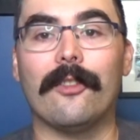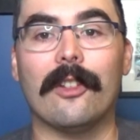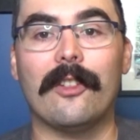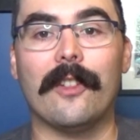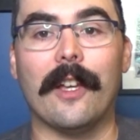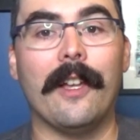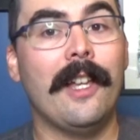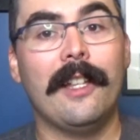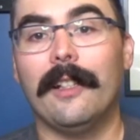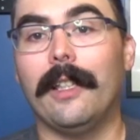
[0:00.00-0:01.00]
Just
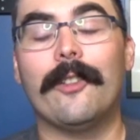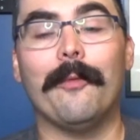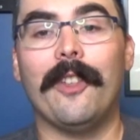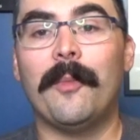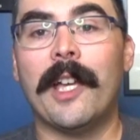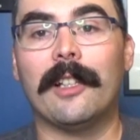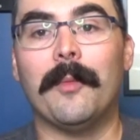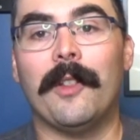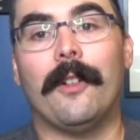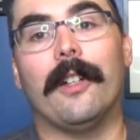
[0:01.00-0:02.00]
leave some feedback. Let
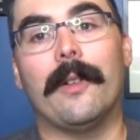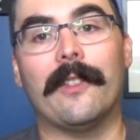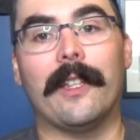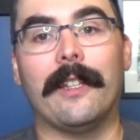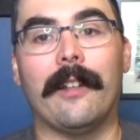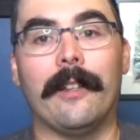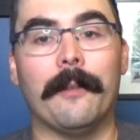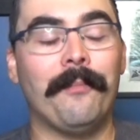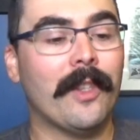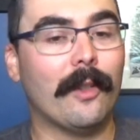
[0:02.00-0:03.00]
me know. I always like getting
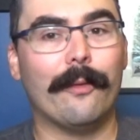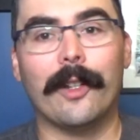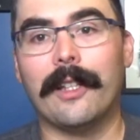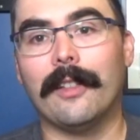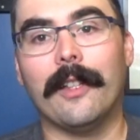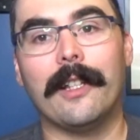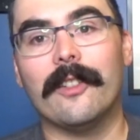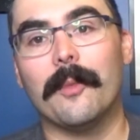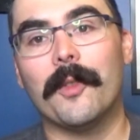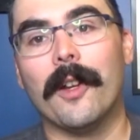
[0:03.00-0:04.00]
it. Don't forget to like and
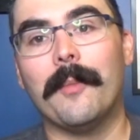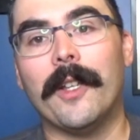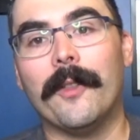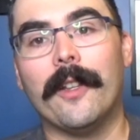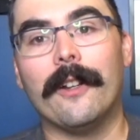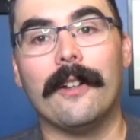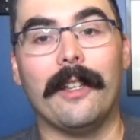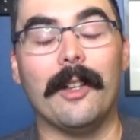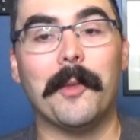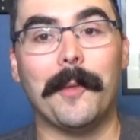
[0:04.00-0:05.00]
subscribe down there.
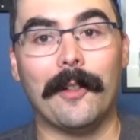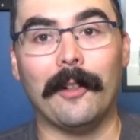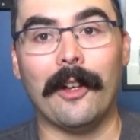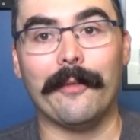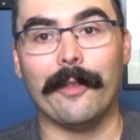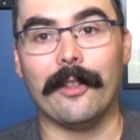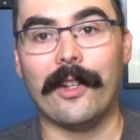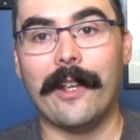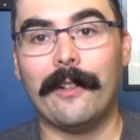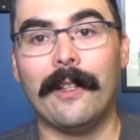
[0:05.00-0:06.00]
Helps me out a lot for the
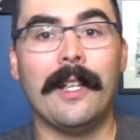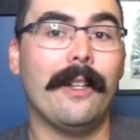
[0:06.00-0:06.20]
channel.